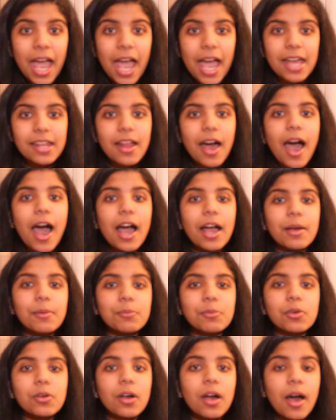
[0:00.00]
And
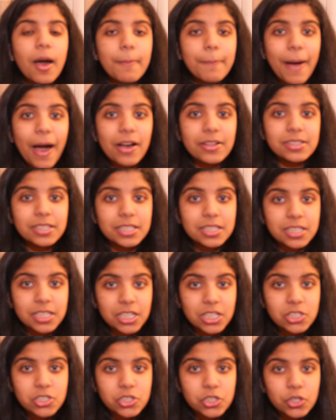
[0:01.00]
I'm about to
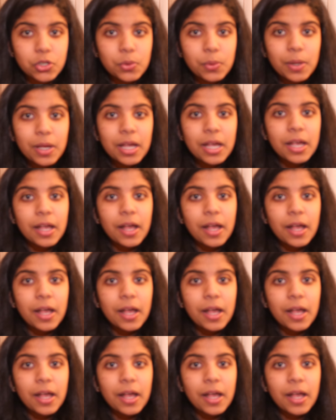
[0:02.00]
teach you